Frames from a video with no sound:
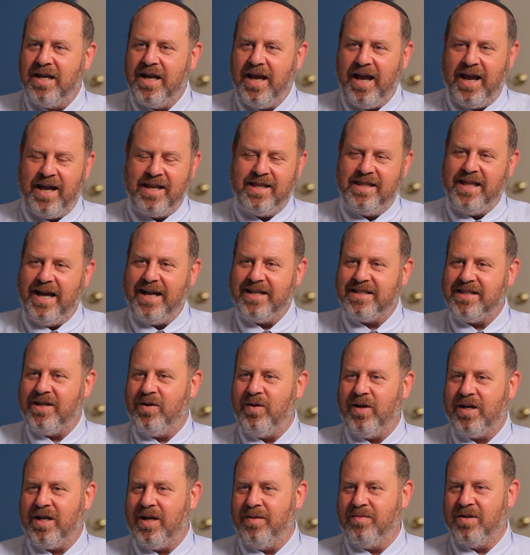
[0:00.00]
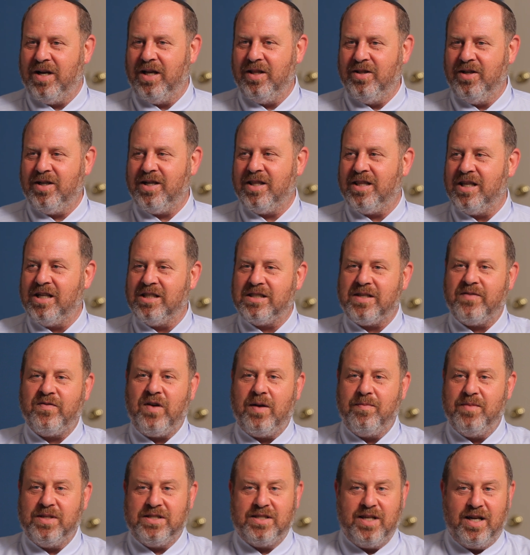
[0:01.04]
And that's how I come and I look at things. If I'm
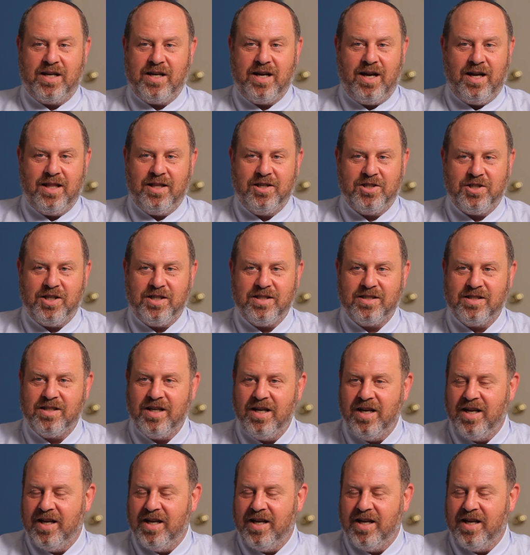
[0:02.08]
a psychologist,